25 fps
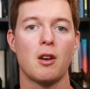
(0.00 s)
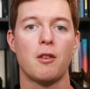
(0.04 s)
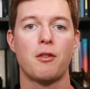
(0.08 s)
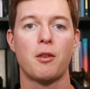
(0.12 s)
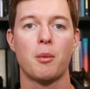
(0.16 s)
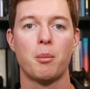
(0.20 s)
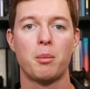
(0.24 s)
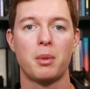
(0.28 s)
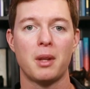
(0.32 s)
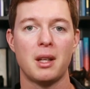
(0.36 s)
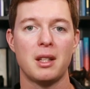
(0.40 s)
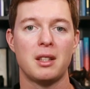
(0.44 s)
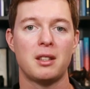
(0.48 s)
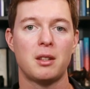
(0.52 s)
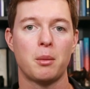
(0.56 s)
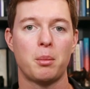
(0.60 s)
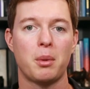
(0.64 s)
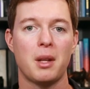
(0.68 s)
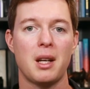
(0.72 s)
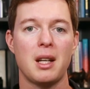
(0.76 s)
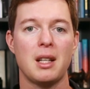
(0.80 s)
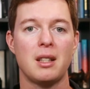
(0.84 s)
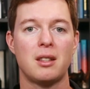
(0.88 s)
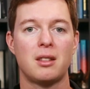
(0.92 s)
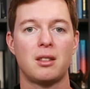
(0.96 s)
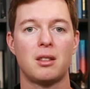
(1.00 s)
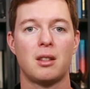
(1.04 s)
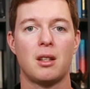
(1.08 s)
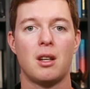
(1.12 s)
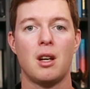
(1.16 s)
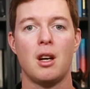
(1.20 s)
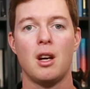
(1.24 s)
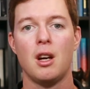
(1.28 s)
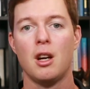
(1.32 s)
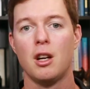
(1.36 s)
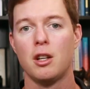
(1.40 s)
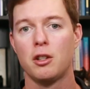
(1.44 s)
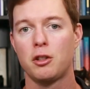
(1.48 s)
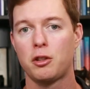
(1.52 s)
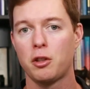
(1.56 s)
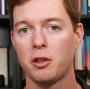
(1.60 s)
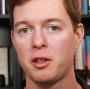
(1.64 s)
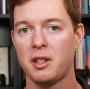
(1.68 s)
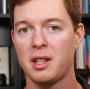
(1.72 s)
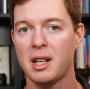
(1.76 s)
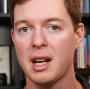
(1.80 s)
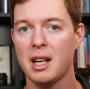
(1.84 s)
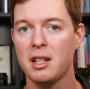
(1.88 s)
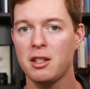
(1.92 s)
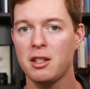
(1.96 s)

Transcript: go from place to place. Should the